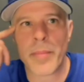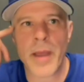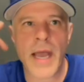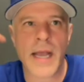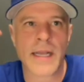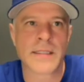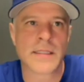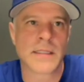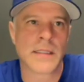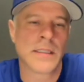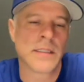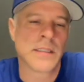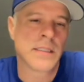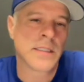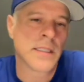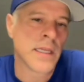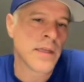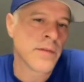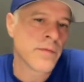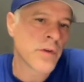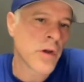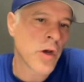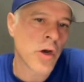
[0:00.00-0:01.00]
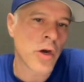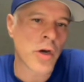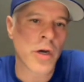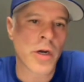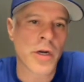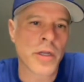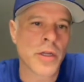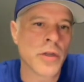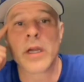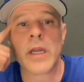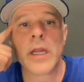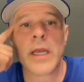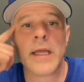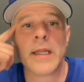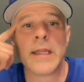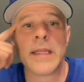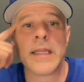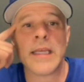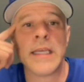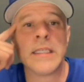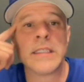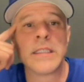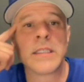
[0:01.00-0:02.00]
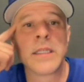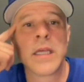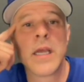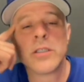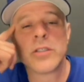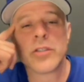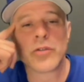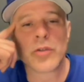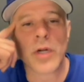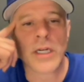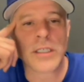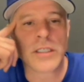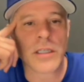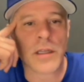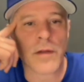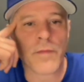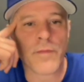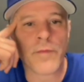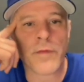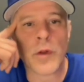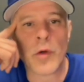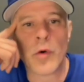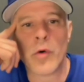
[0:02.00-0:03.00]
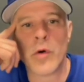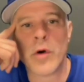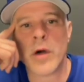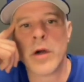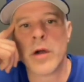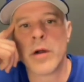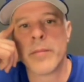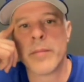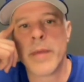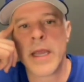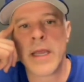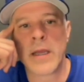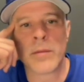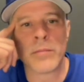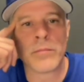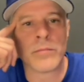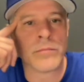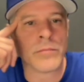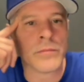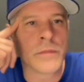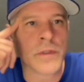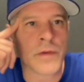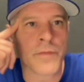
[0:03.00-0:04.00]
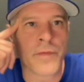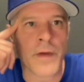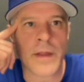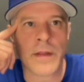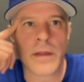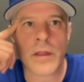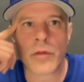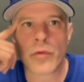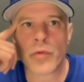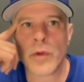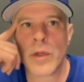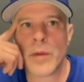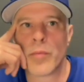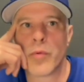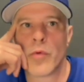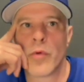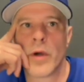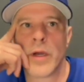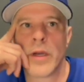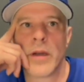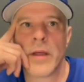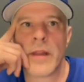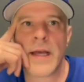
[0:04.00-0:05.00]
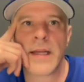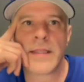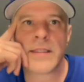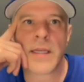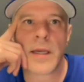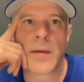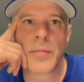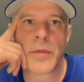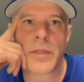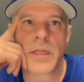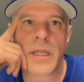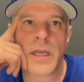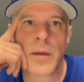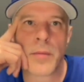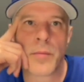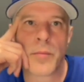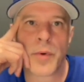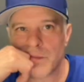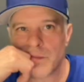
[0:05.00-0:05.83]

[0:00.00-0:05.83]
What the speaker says: Paxson and Steve Kerr, you're going to at least stretch the floor, make them defend the 3-pointer, that type of thing.